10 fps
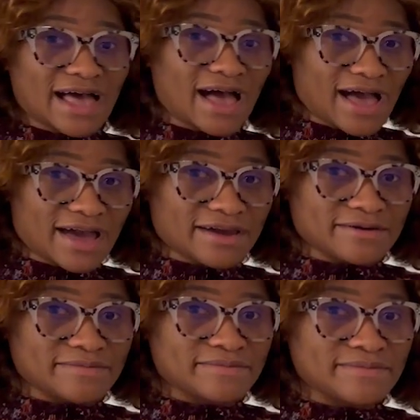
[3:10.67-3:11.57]

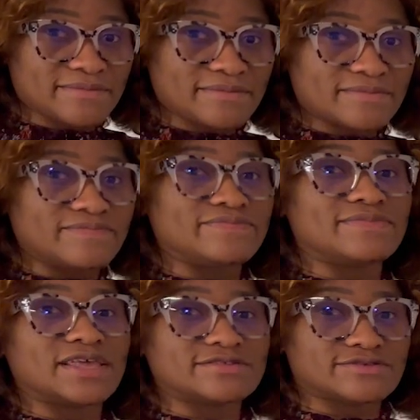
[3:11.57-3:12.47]
time
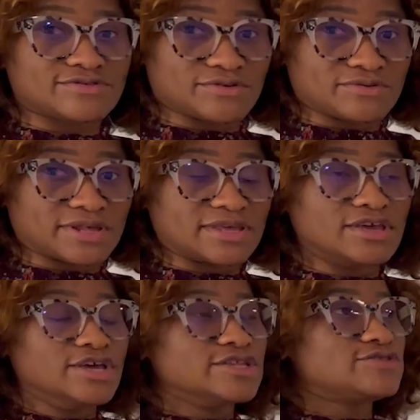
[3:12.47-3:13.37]

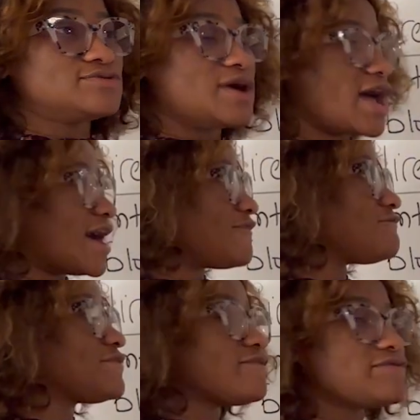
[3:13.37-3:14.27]
necessary to have
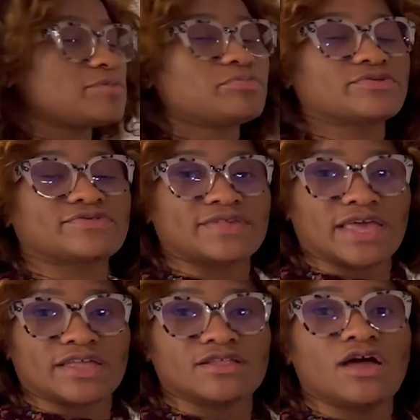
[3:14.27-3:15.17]

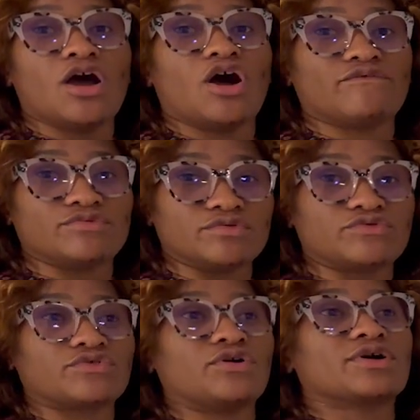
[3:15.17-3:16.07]
50% of the
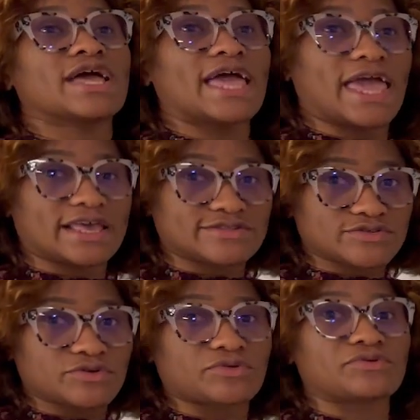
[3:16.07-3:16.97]
drug
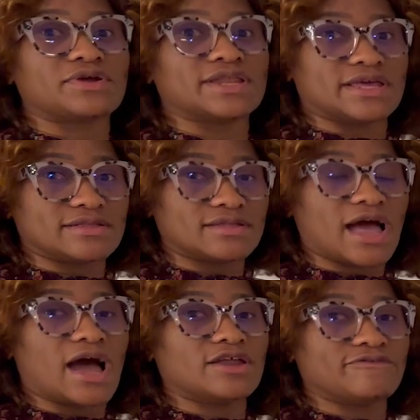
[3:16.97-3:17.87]
excreted
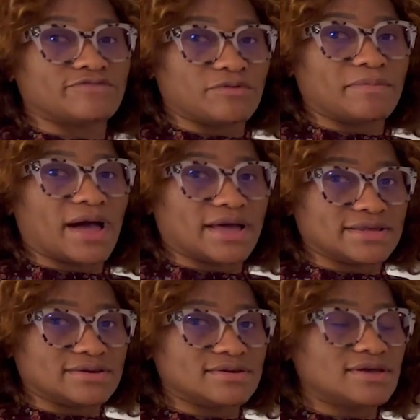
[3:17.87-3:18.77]
out of the body.